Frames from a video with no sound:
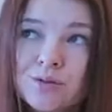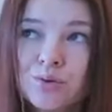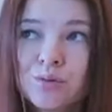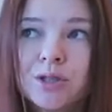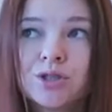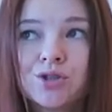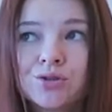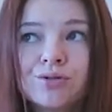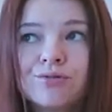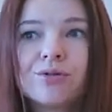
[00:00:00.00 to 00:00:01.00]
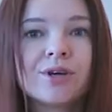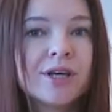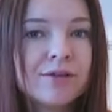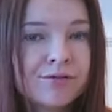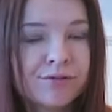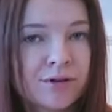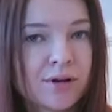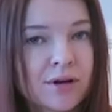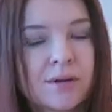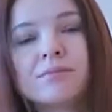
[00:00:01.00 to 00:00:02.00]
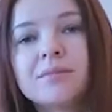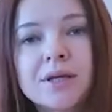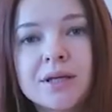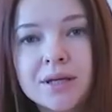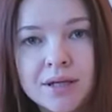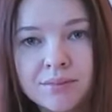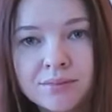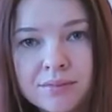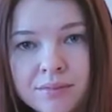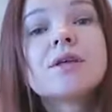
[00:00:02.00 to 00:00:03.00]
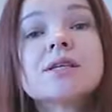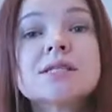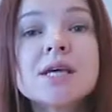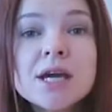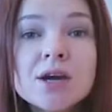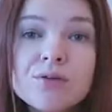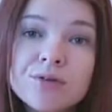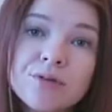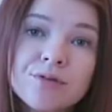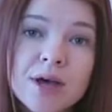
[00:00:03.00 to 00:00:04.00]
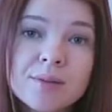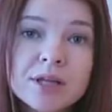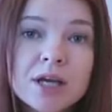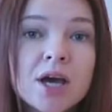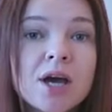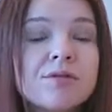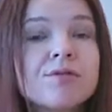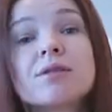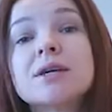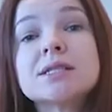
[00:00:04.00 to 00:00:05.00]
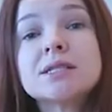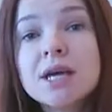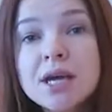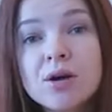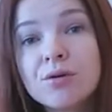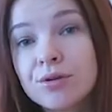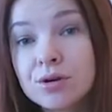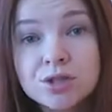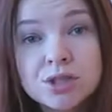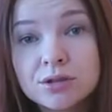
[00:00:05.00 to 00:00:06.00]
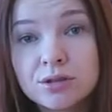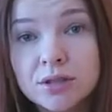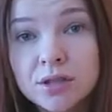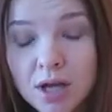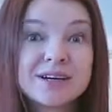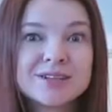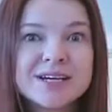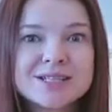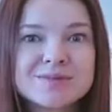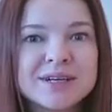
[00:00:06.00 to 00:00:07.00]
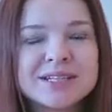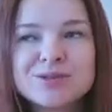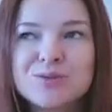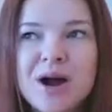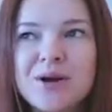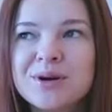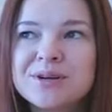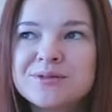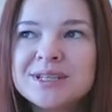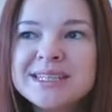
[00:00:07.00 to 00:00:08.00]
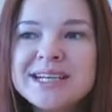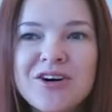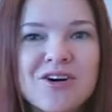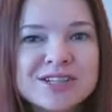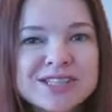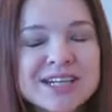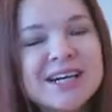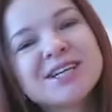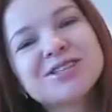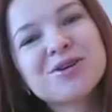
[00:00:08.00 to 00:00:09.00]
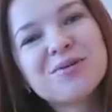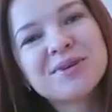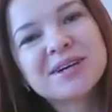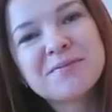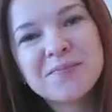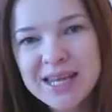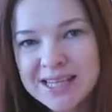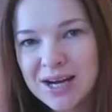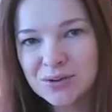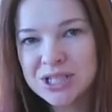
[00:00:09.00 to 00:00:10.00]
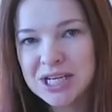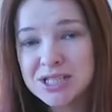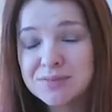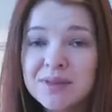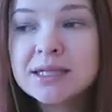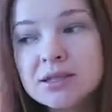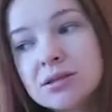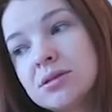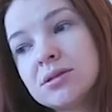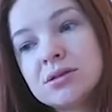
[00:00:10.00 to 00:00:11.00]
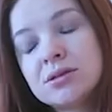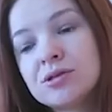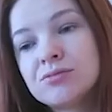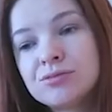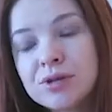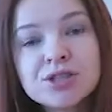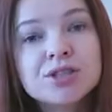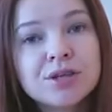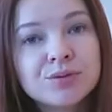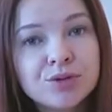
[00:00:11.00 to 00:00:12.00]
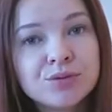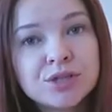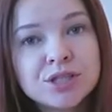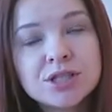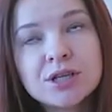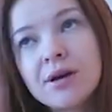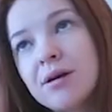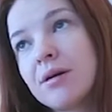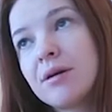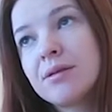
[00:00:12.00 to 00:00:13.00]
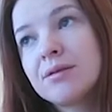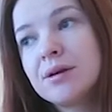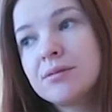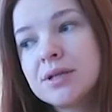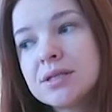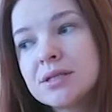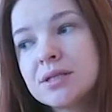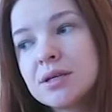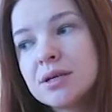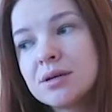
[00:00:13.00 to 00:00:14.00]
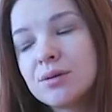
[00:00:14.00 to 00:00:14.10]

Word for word: this woman should forgive. Uh, him for the sake of her family, for the sake of her children. Harassment, wow, really hot topic in nowadays, In uh, Russian community, uh, there is uh,